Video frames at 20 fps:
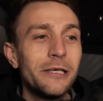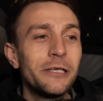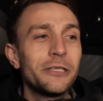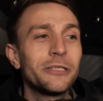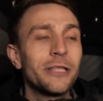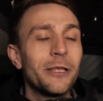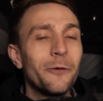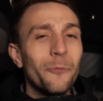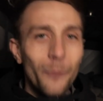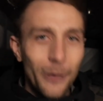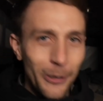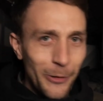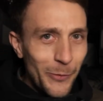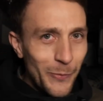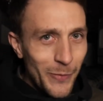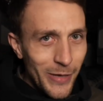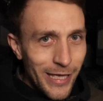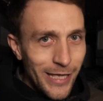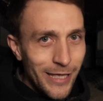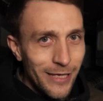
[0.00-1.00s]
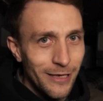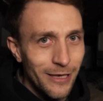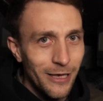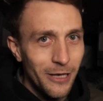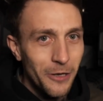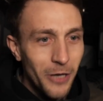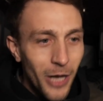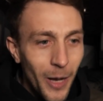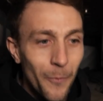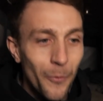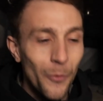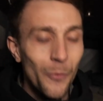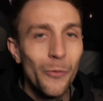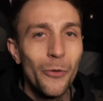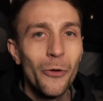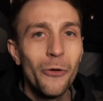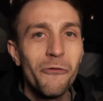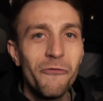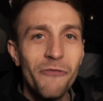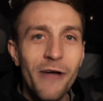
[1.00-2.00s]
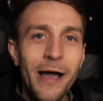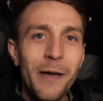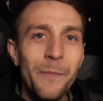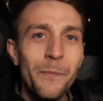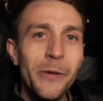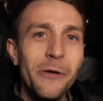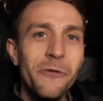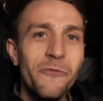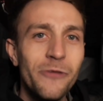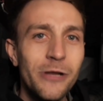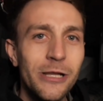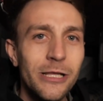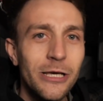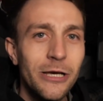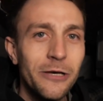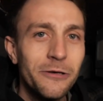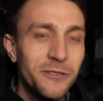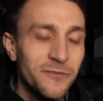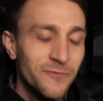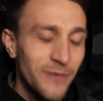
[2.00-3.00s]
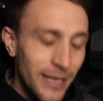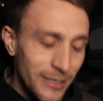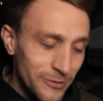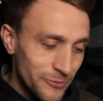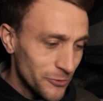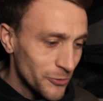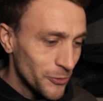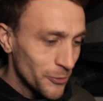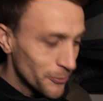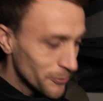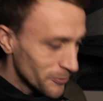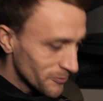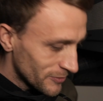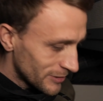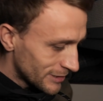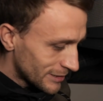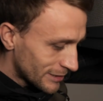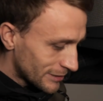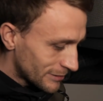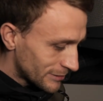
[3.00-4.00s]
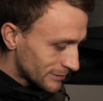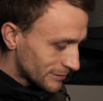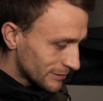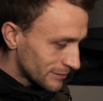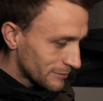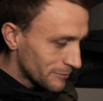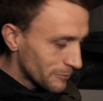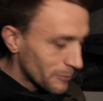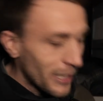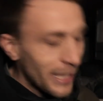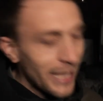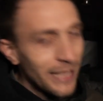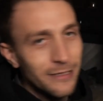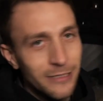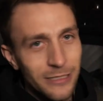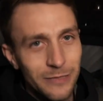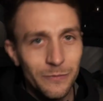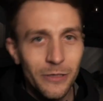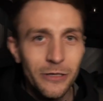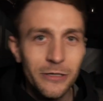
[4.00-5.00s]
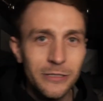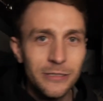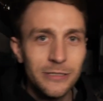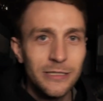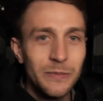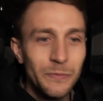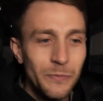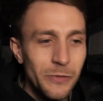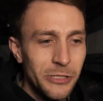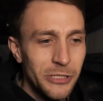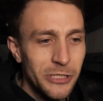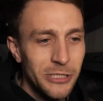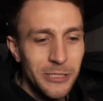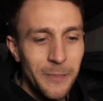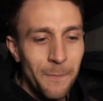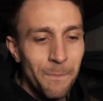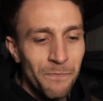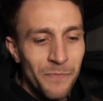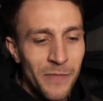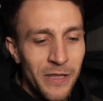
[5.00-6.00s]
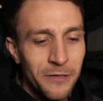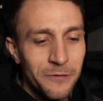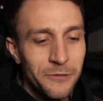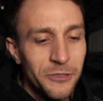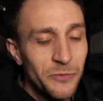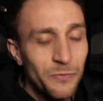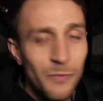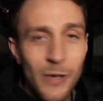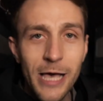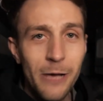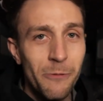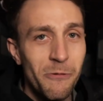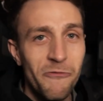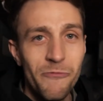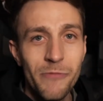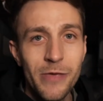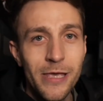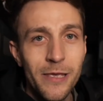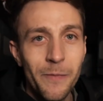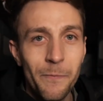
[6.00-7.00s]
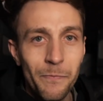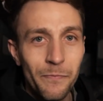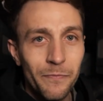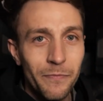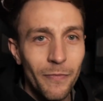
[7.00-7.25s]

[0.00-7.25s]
So there will be a couple more van build videos, van tutorial videos in and amongst it, but just bear with me.